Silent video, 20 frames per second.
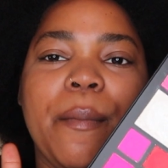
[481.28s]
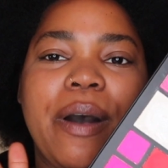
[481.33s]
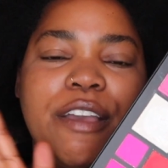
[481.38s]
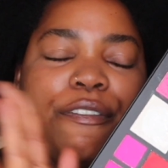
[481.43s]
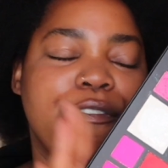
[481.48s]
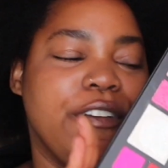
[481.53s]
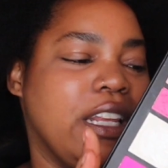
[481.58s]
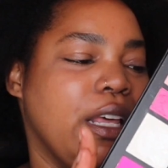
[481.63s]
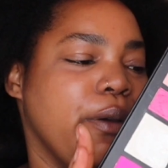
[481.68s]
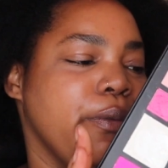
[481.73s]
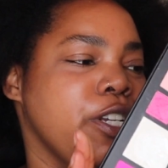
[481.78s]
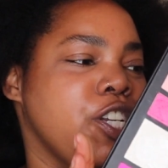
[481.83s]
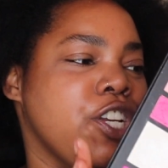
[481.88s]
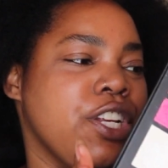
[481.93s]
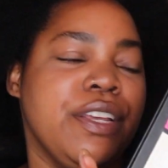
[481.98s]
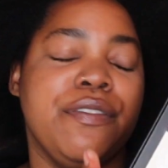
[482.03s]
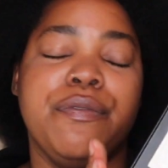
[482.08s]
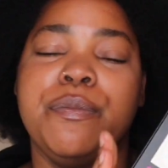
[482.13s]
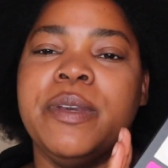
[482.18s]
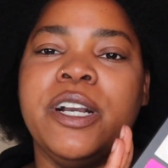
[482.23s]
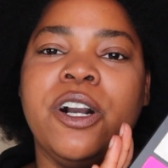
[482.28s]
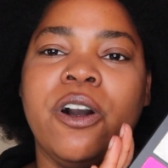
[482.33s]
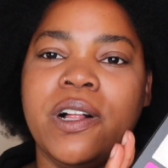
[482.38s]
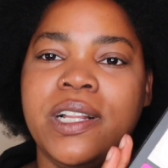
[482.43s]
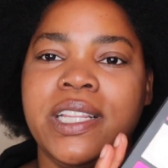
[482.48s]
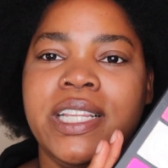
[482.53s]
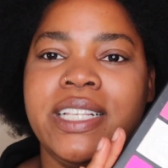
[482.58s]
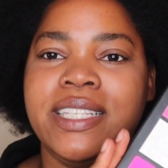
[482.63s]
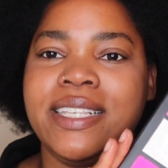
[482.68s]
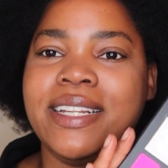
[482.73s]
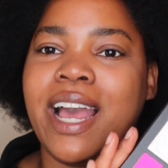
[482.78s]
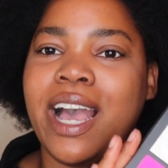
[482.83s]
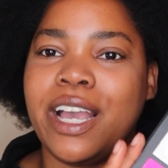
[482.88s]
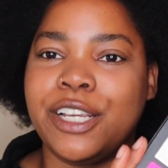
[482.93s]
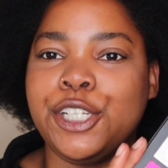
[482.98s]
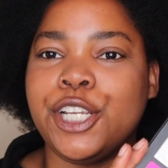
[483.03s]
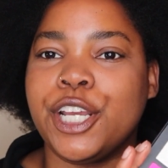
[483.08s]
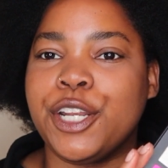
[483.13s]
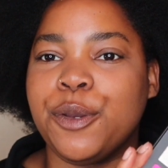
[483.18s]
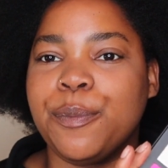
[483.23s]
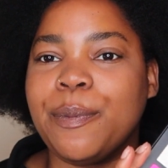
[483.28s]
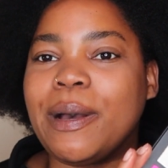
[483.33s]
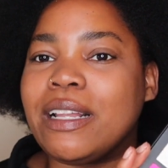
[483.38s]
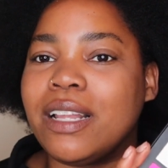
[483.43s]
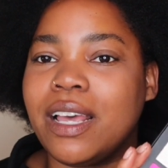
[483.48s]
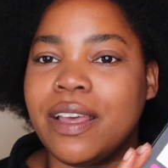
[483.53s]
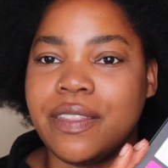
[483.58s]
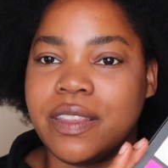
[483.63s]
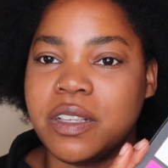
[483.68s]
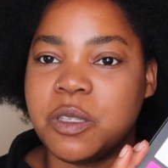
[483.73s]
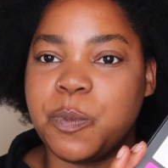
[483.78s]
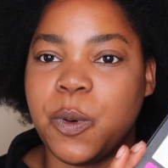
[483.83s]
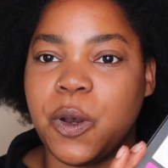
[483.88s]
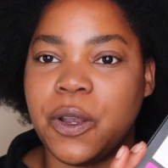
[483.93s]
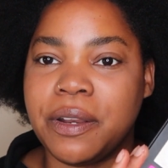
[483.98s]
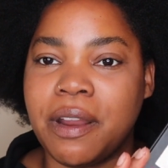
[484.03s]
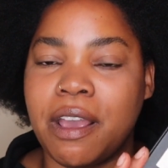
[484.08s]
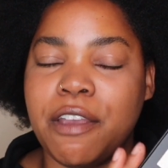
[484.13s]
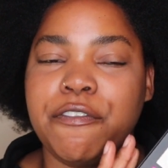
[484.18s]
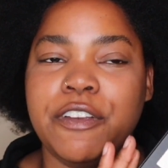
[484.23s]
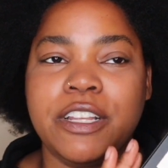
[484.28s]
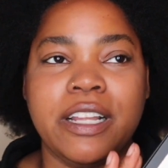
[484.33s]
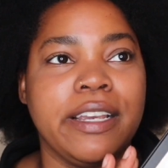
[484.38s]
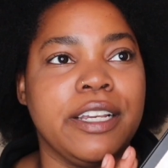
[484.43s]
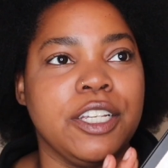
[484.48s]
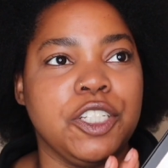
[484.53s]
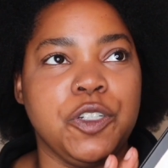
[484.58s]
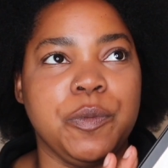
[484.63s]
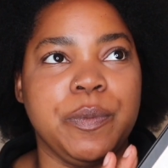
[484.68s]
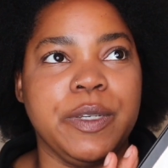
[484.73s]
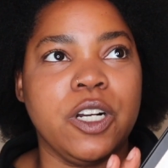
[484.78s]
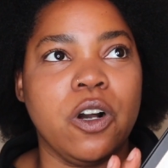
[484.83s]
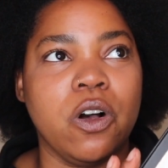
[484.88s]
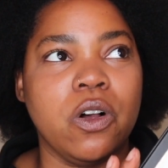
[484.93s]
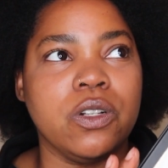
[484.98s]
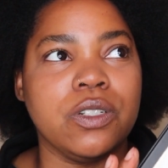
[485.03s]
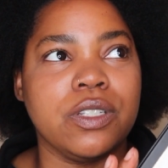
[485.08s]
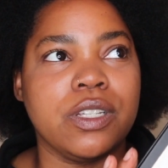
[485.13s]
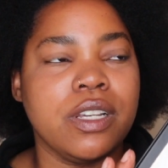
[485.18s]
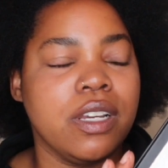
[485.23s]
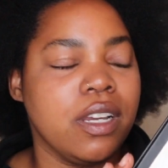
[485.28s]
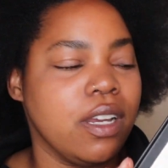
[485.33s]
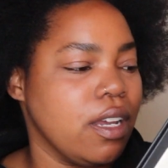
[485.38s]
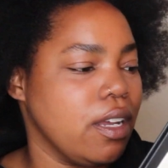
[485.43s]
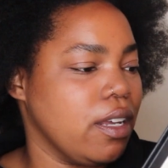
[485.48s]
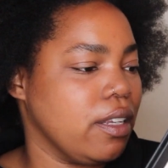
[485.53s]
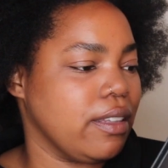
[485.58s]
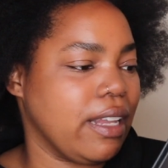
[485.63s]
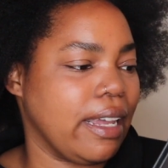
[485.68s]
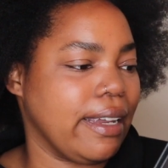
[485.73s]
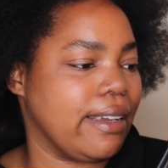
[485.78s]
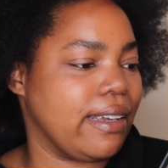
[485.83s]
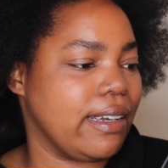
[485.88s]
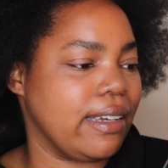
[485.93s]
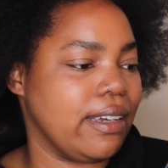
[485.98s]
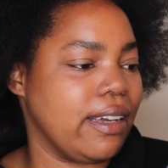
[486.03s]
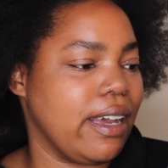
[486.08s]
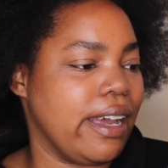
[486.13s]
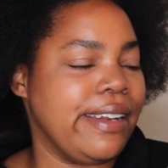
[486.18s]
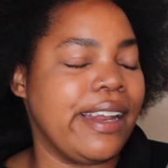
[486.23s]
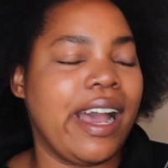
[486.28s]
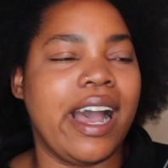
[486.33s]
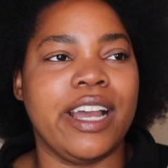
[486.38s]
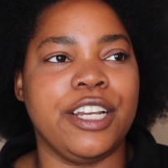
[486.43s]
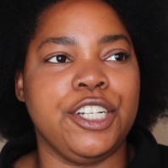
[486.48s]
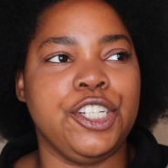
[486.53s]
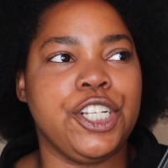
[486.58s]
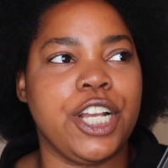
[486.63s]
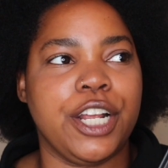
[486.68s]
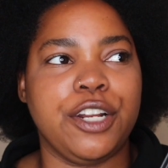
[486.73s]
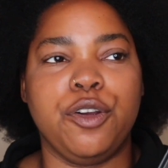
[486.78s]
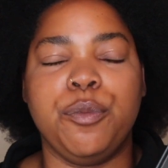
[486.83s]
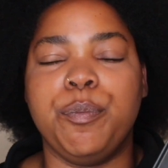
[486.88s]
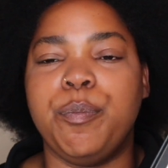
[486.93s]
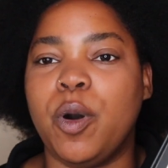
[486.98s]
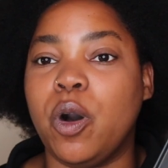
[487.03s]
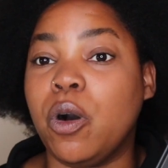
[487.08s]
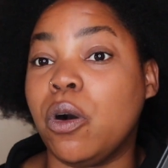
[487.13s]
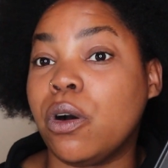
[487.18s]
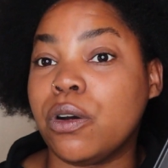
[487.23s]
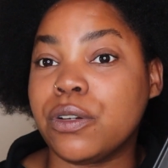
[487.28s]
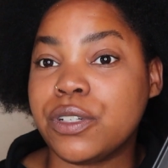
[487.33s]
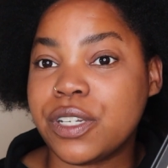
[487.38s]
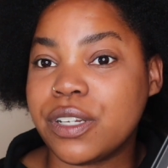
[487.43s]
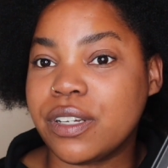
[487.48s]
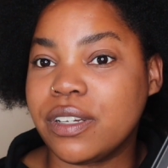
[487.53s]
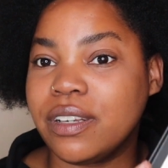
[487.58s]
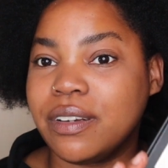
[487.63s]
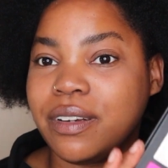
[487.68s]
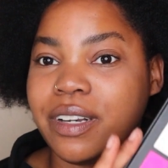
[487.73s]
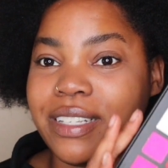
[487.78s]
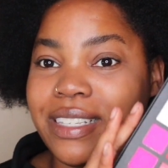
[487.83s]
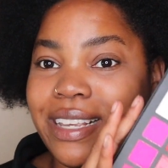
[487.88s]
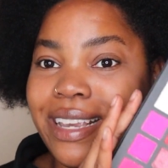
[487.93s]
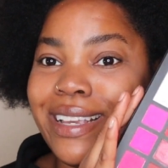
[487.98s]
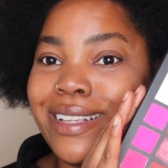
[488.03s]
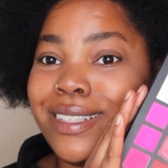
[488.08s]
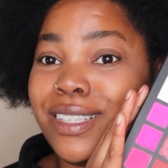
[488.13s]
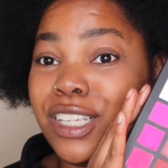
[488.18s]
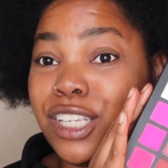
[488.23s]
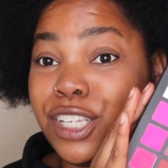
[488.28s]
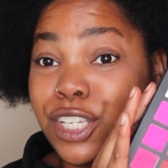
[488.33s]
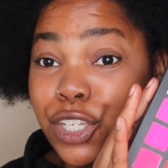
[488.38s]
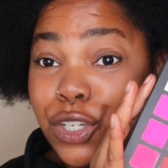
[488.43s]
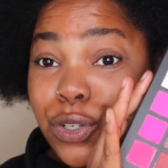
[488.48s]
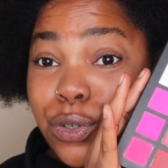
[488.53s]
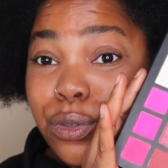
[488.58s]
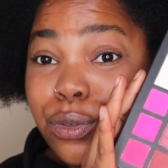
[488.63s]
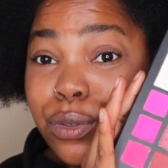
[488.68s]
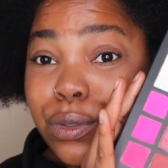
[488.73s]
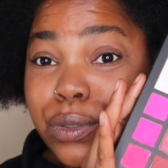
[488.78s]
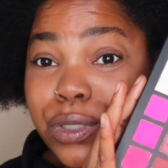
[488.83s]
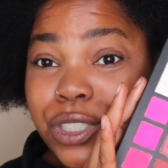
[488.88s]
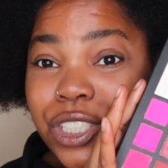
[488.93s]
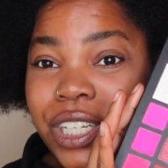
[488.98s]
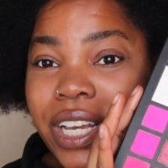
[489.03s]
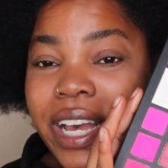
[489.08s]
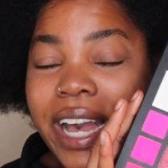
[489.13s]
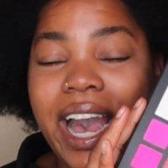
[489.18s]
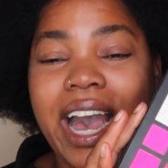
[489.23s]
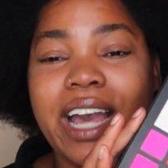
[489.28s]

But I feel like we shouldn't even be calling this an eyeshadow palette at this point. I feel like it should be called like an eyeshadow board, because it is huge.